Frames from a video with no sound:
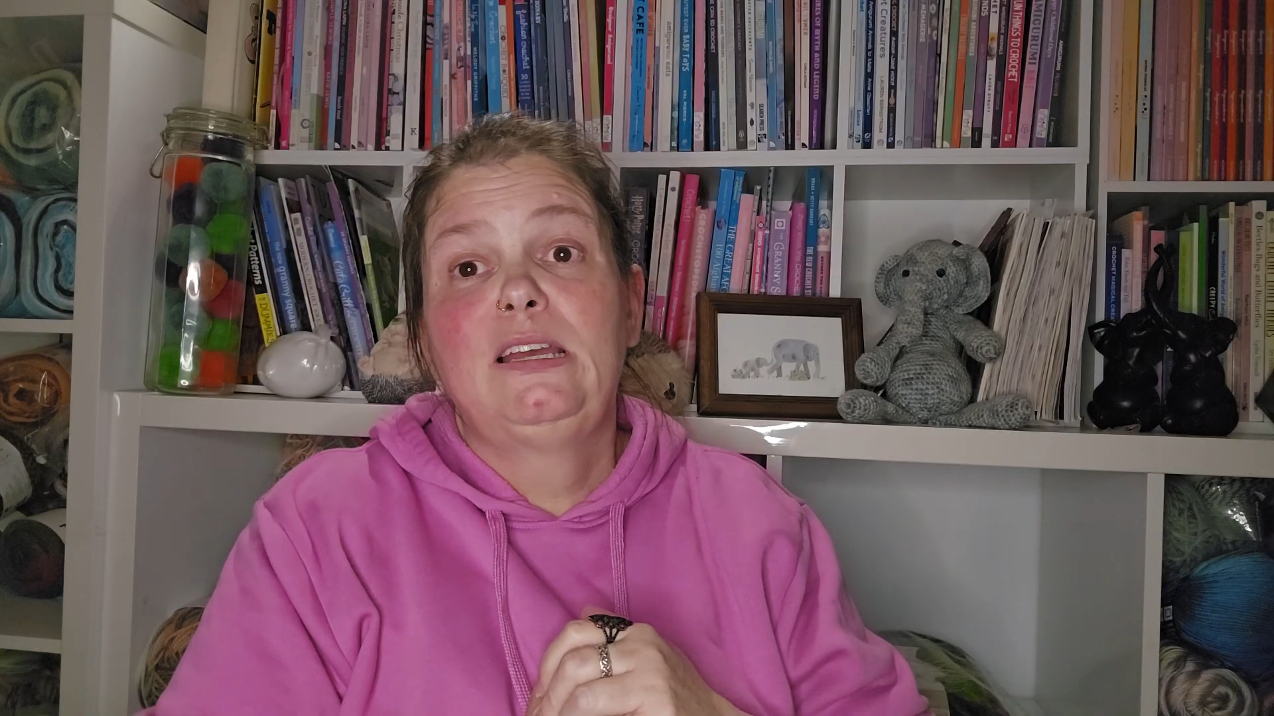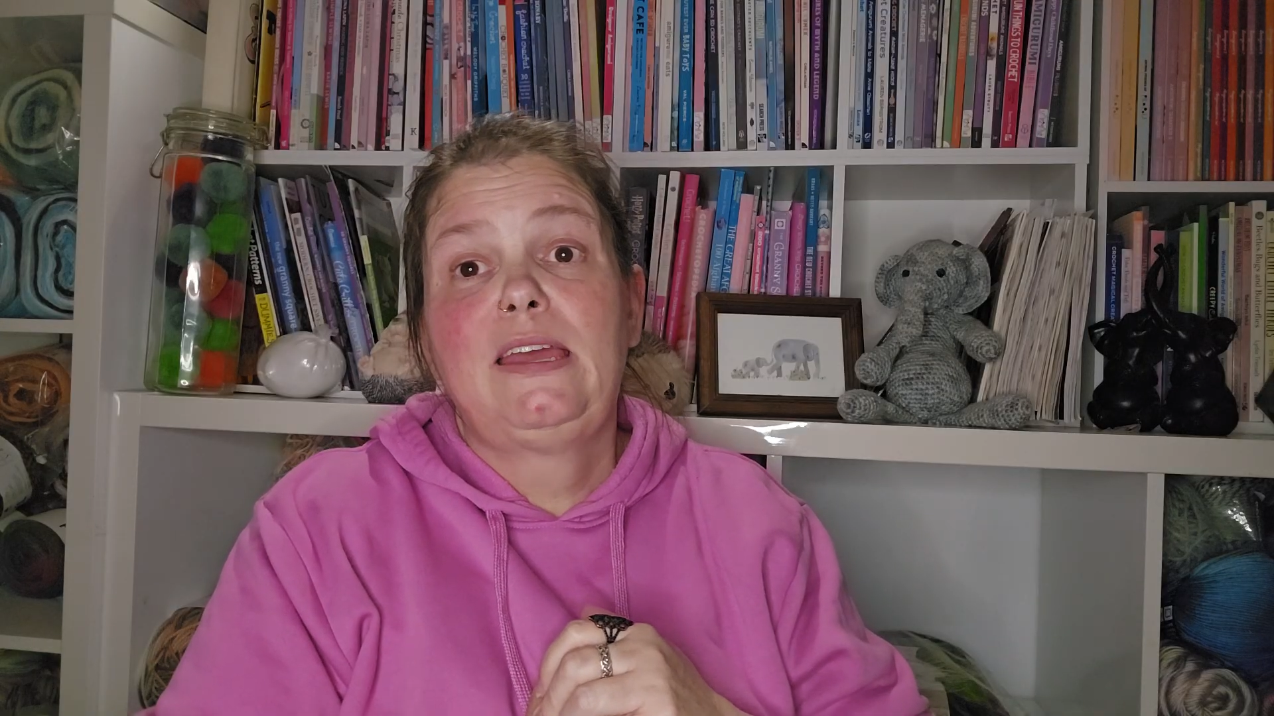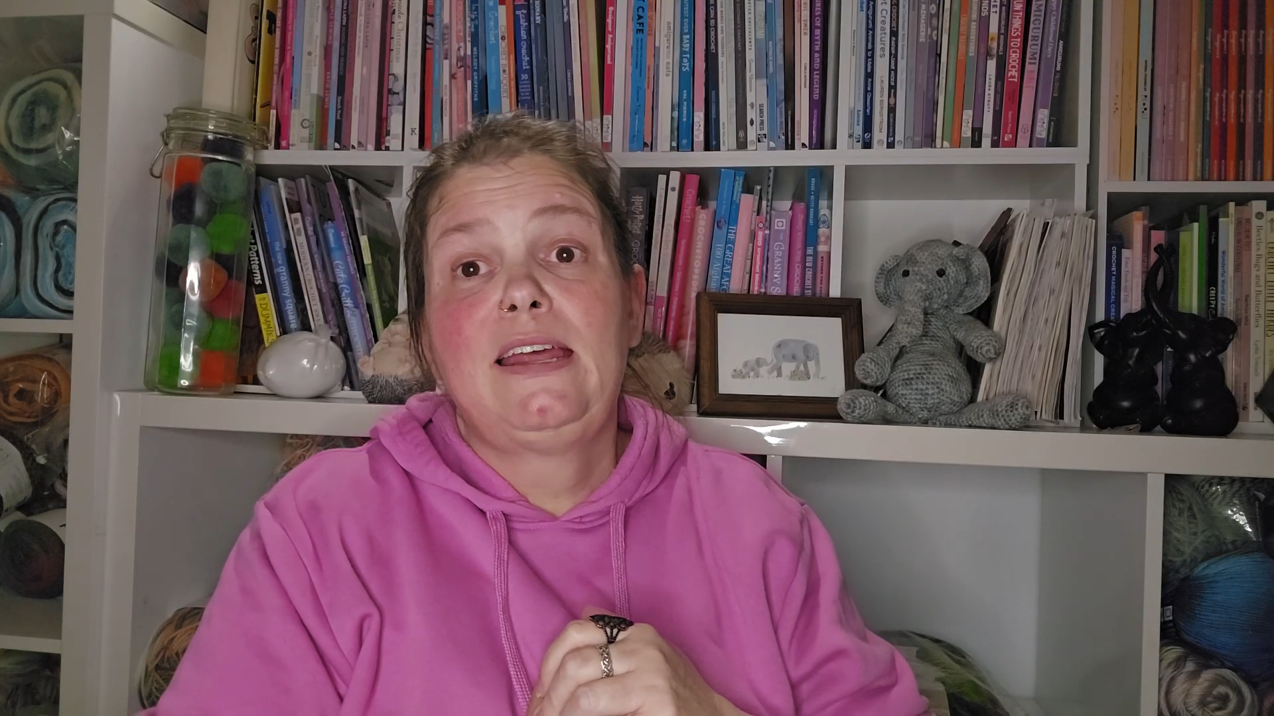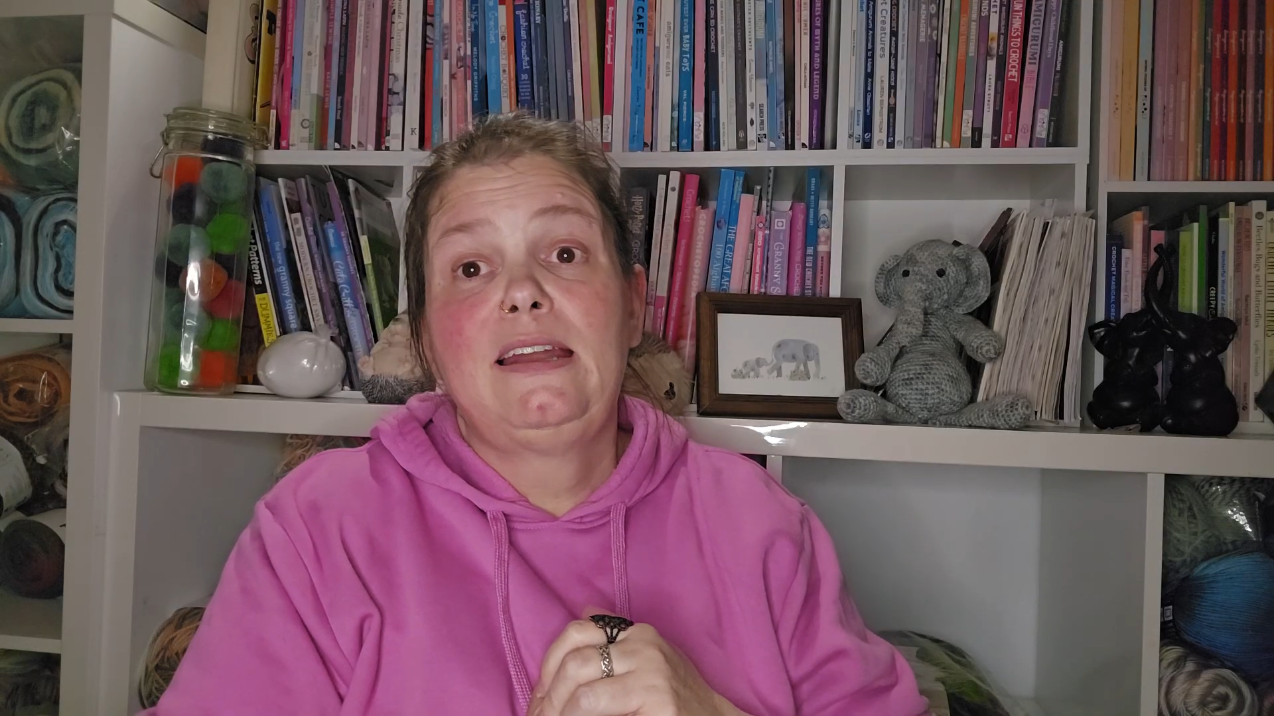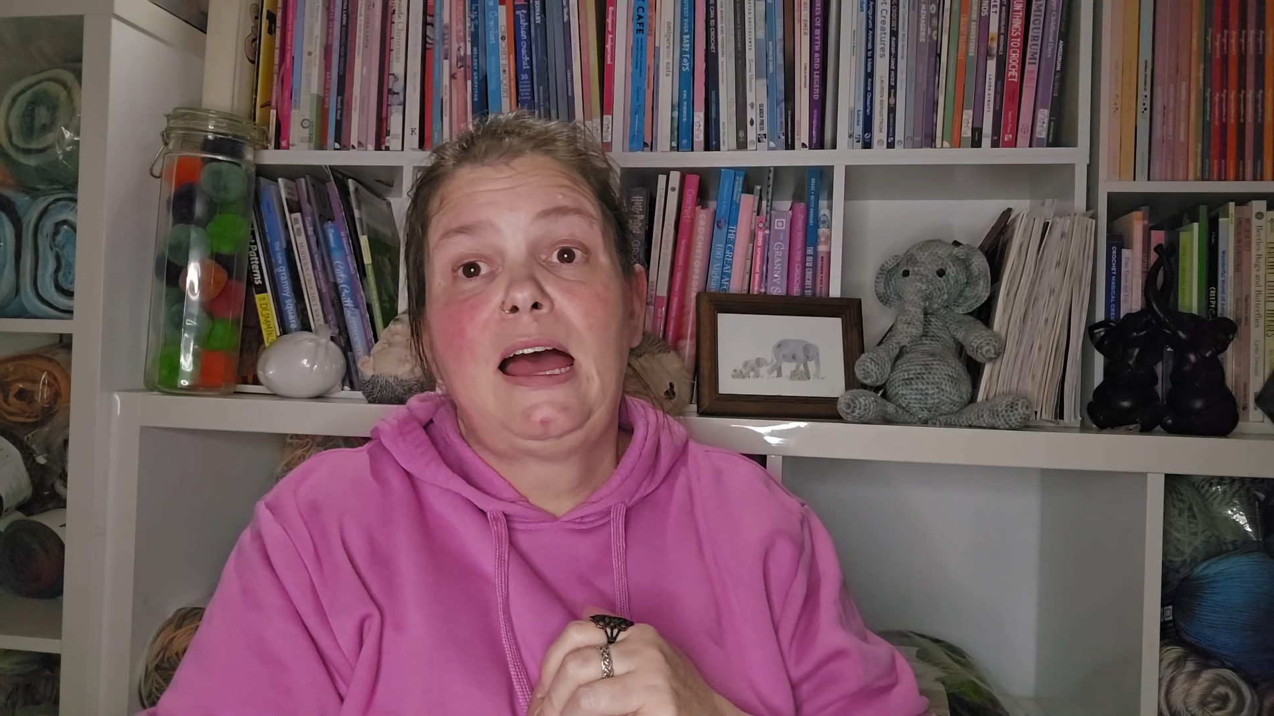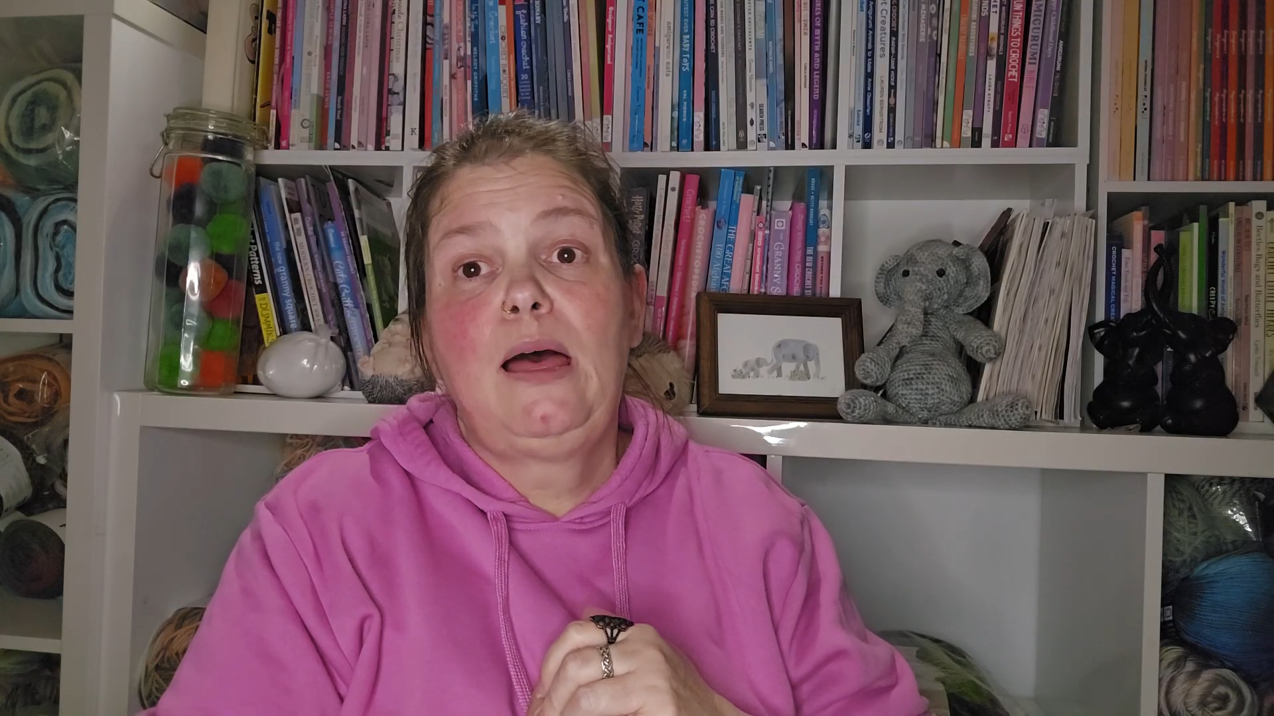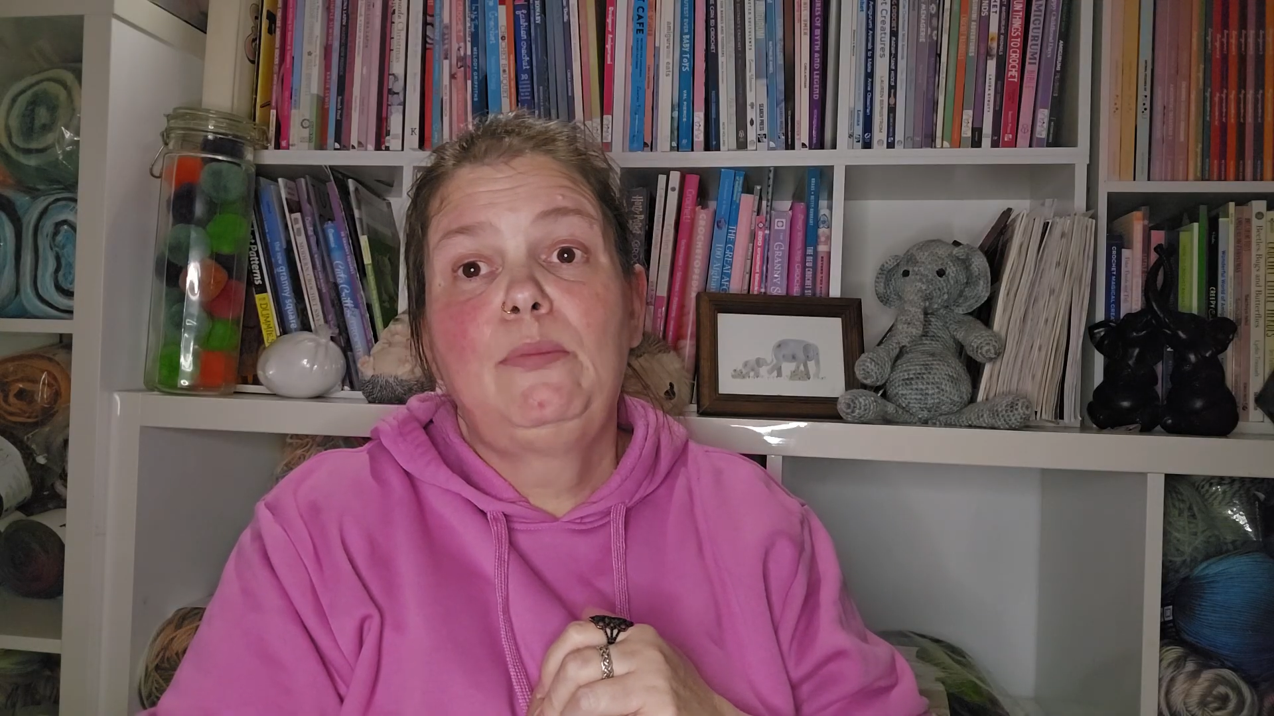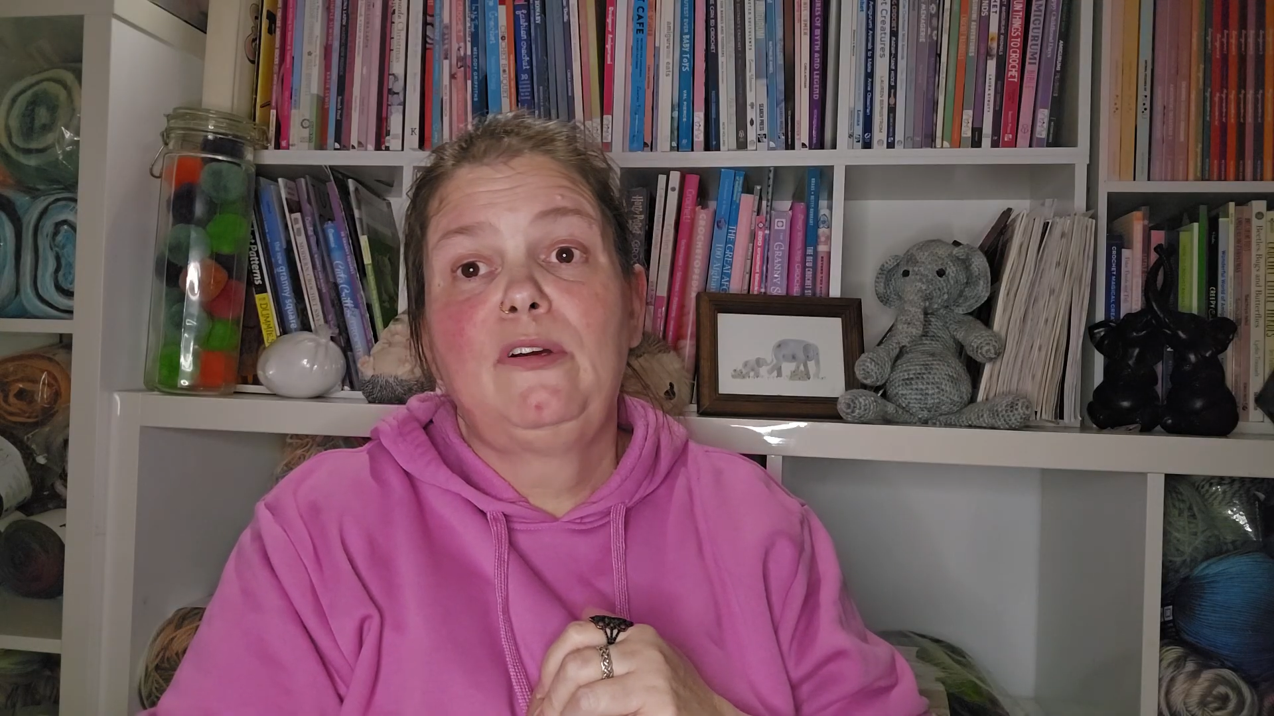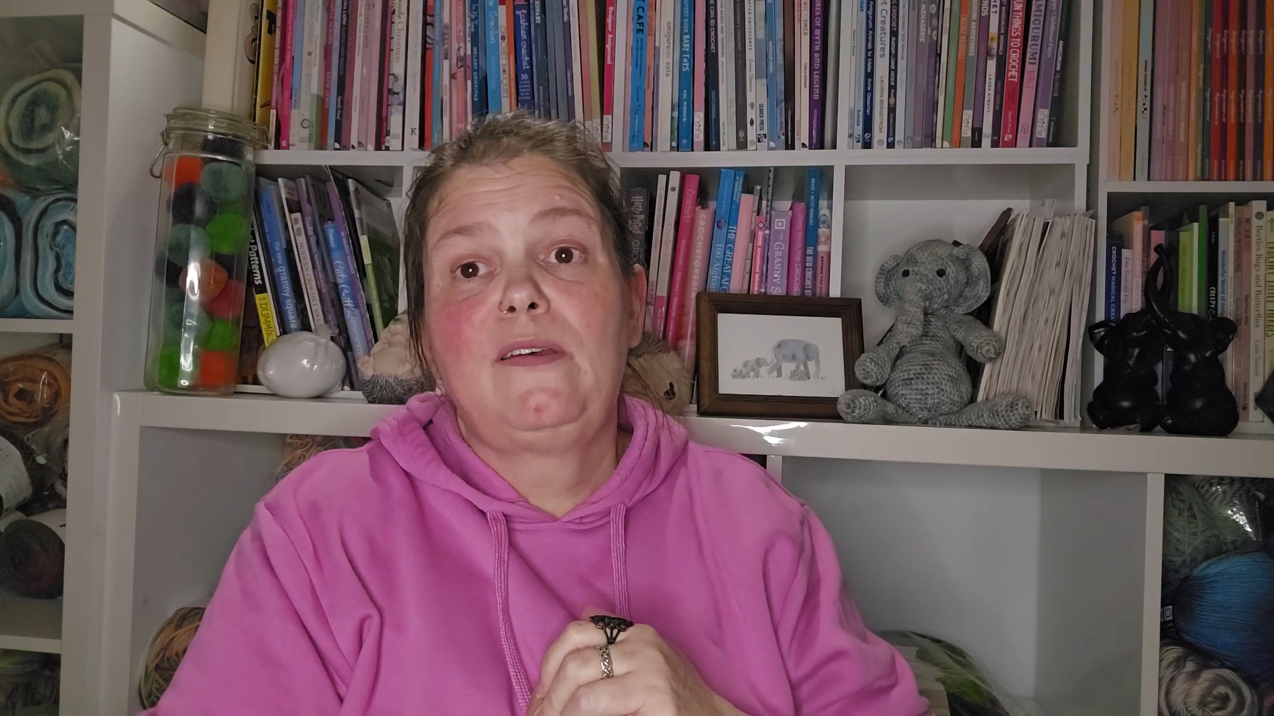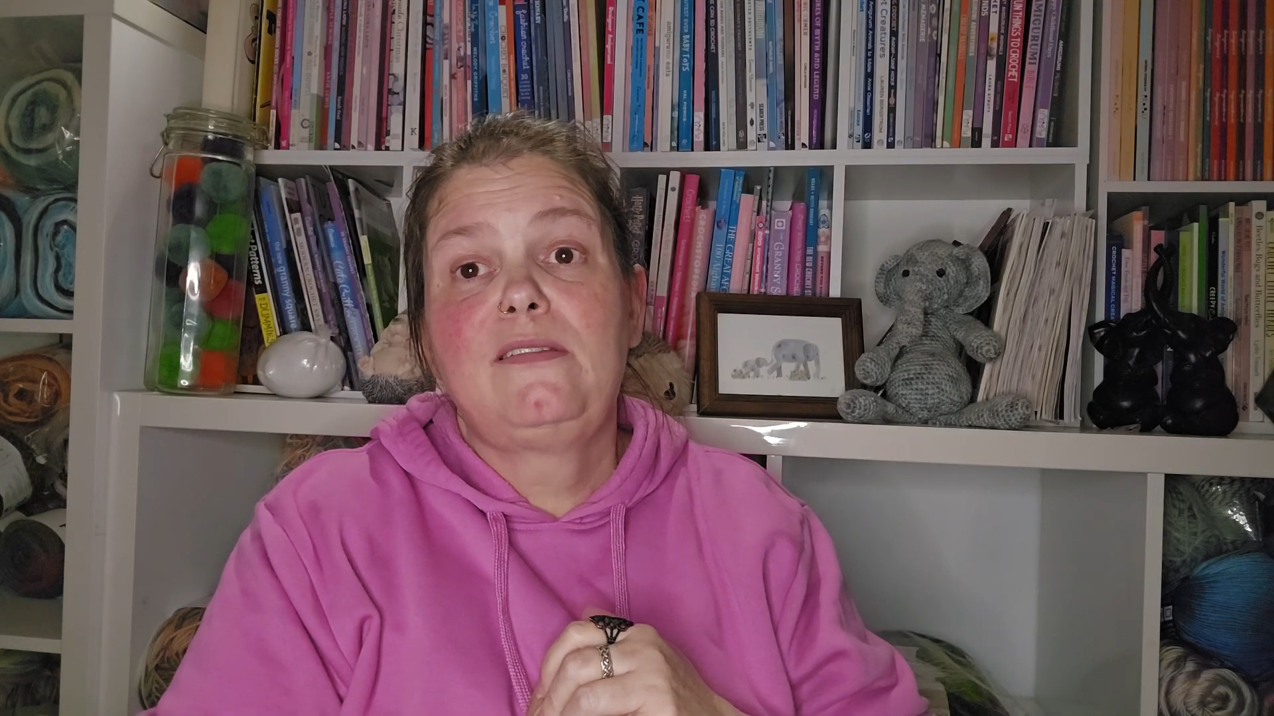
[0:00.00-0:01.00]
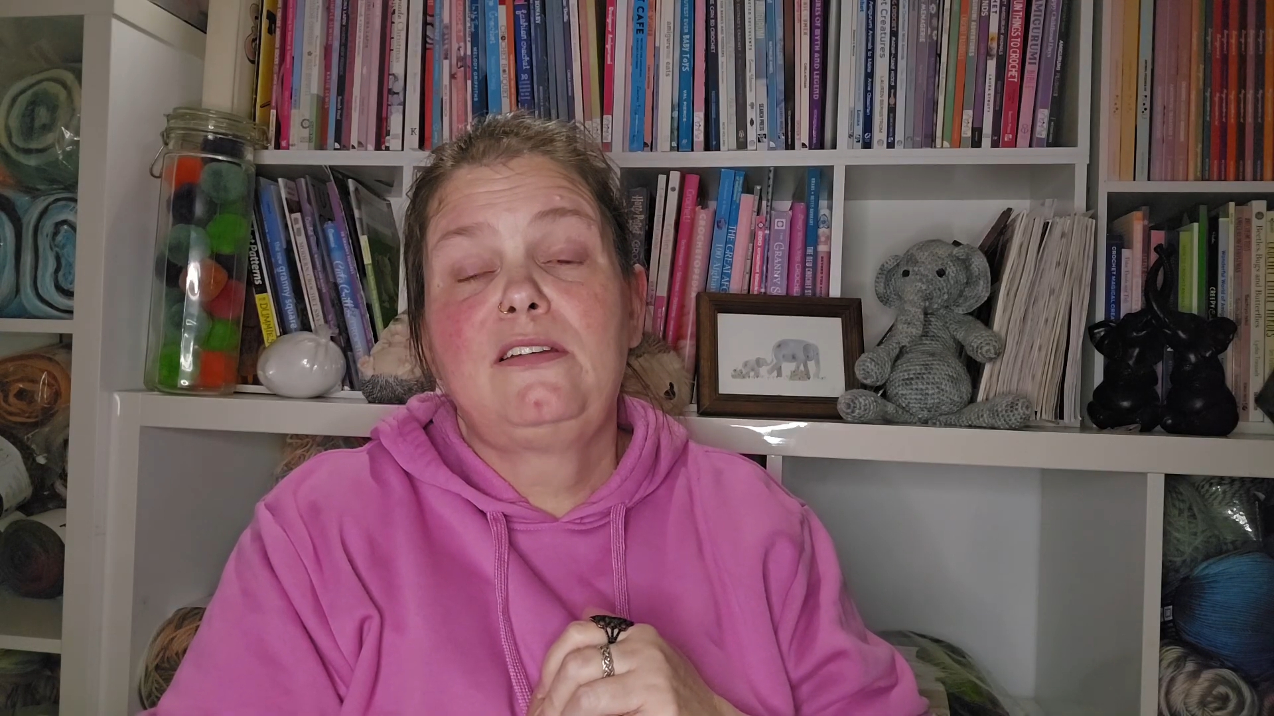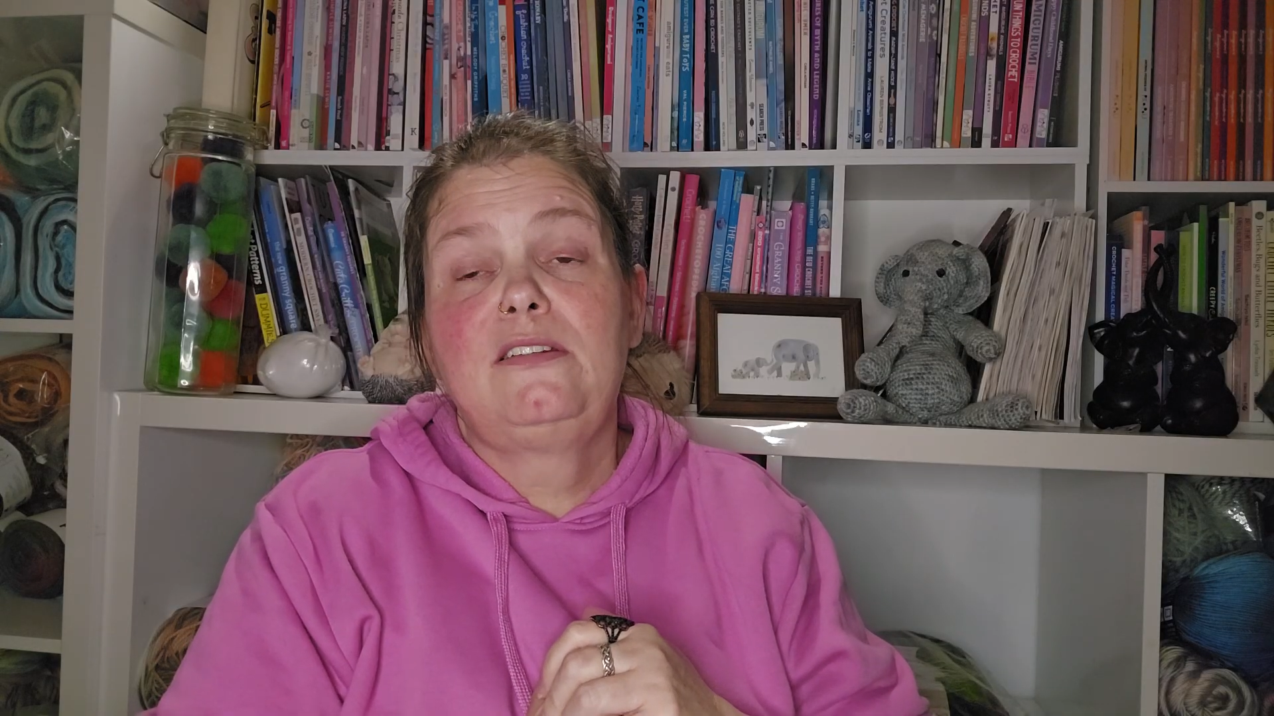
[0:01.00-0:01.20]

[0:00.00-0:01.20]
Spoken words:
get an arborist